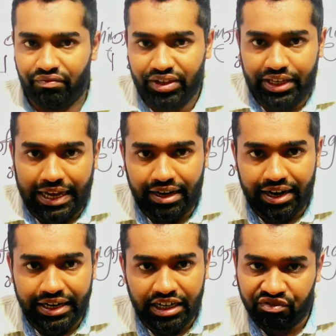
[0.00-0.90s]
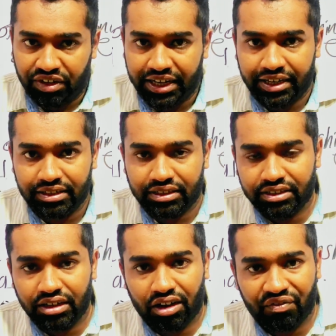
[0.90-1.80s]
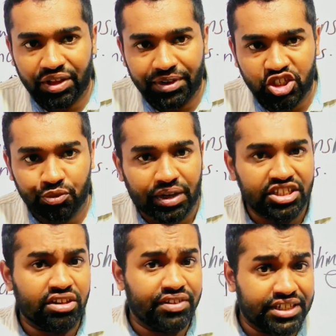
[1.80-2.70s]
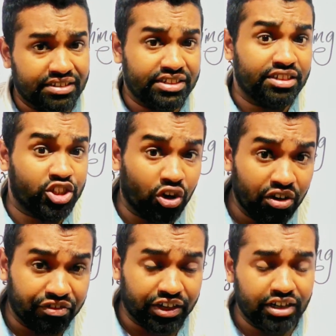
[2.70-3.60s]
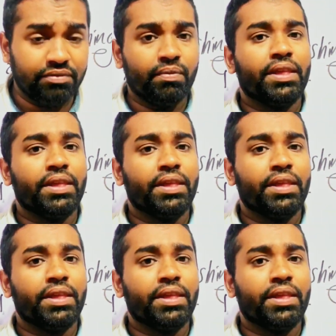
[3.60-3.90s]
We can identify the law of diminishing marginal returns in the short run.